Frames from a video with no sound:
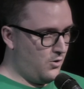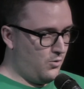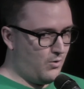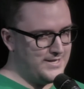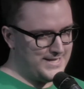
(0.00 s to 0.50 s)

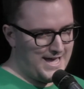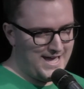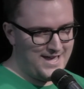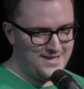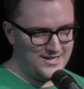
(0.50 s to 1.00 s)
One
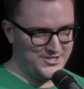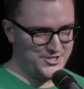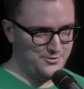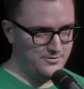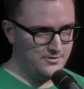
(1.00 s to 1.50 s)
day, a
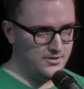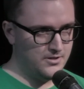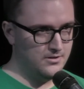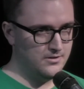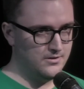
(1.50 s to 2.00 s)
student
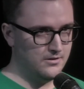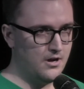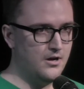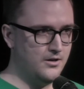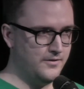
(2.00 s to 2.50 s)

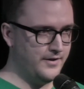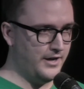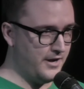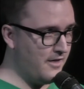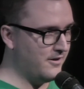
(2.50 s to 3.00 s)
called
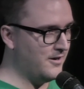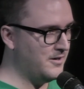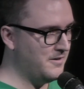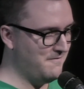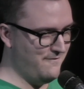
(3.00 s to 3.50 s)
another,
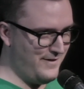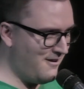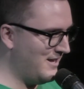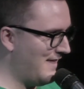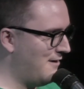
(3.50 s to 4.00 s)

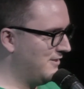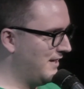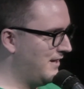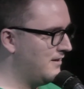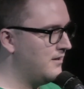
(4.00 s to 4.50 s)
very
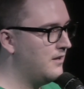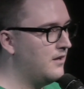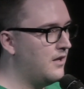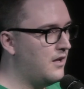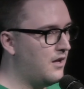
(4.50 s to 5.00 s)
loudly,
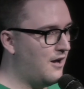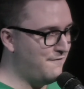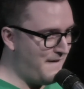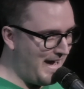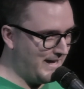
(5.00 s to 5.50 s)
a
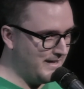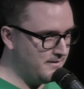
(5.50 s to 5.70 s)
faggot.